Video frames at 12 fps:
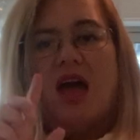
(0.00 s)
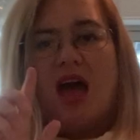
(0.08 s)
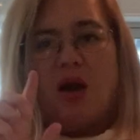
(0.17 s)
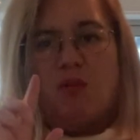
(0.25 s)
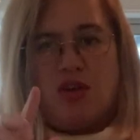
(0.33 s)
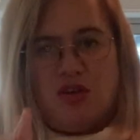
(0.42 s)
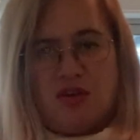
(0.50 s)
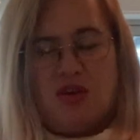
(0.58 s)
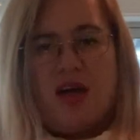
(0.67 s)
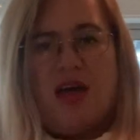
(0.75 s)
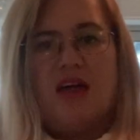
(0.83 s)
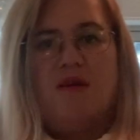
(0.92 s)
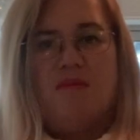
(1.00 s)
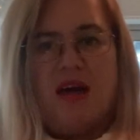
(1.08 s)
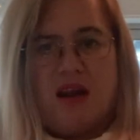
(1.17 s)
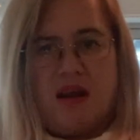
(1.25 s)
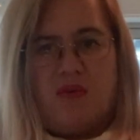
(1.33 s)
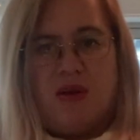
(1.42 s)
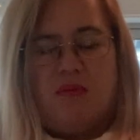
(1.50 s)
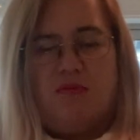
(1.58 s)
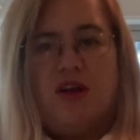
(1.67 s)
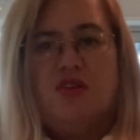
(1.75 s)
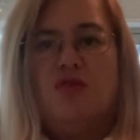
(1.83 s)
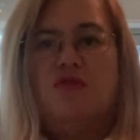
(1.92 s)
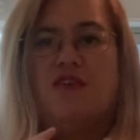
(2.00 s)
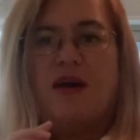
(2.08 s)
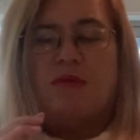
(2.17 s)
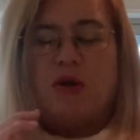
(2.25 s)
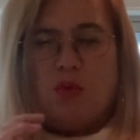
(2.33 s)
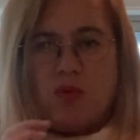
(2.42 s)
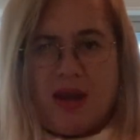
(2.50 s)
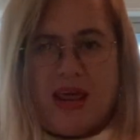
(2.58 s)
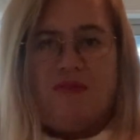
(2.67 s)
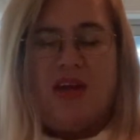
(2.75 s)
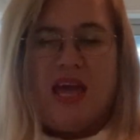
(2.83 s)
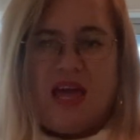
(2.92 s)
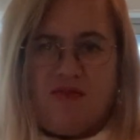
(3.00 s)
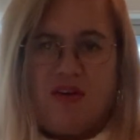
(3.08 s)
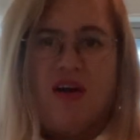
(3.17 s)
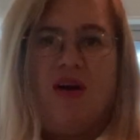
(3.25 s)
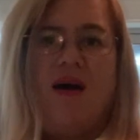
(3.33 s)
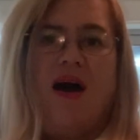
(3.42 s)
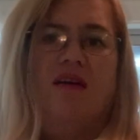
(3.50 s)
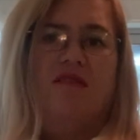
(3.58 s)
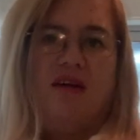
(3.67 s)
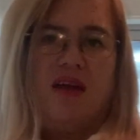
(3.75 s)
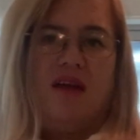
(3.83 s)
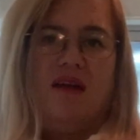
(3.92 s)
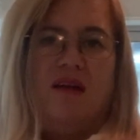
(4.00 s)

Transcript: and when you know how to make Rewena bread, your family will never ever go hungry.